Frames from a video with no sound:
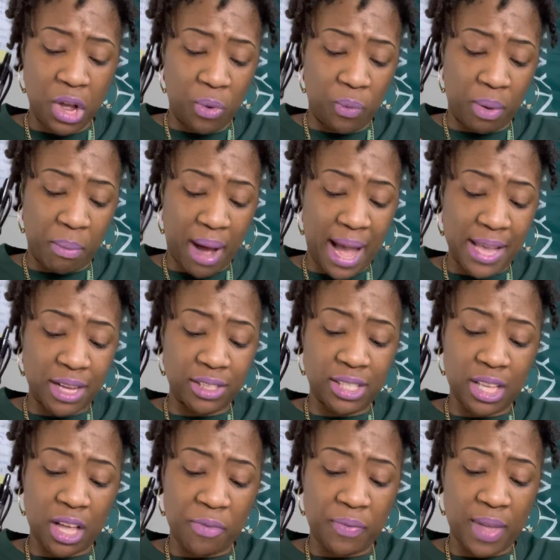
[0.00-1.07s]
remind
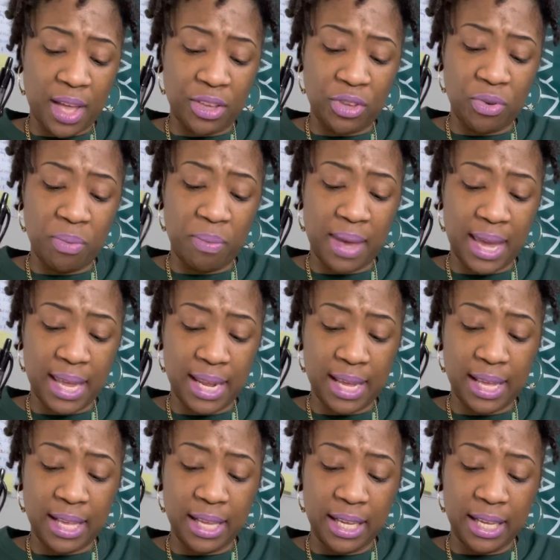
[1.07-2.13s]
yourself that you made it